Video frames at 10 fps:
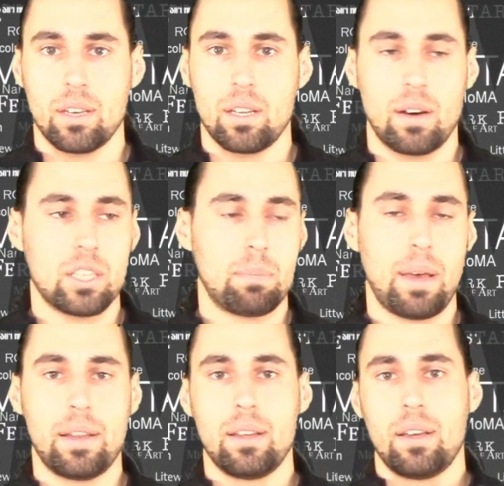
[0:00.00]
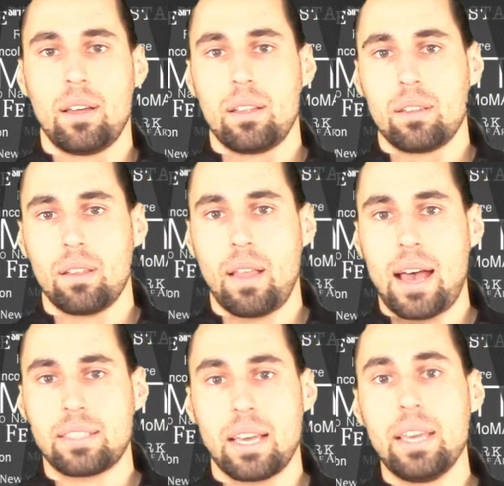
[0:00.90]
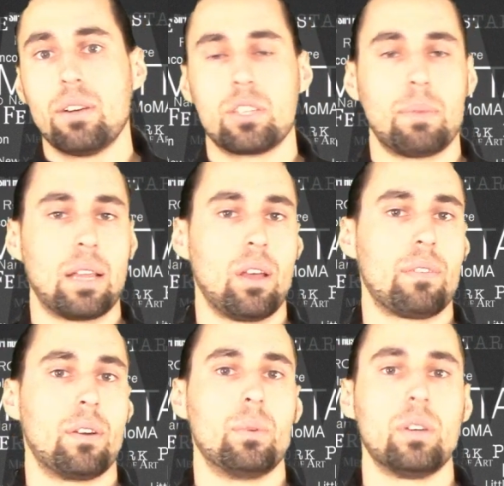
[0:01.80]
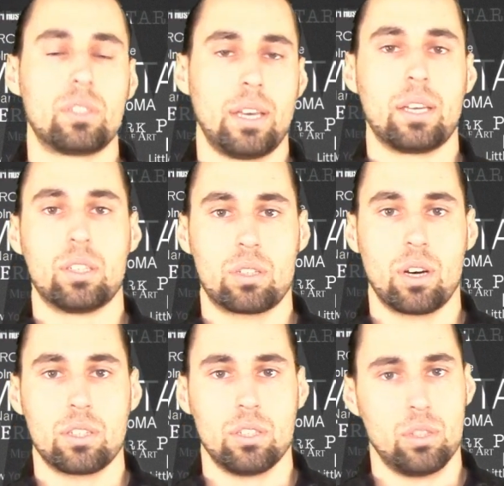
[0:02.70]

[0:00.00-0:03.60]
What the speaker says: You know, I spent the last 8 years of my life in real estate and construction.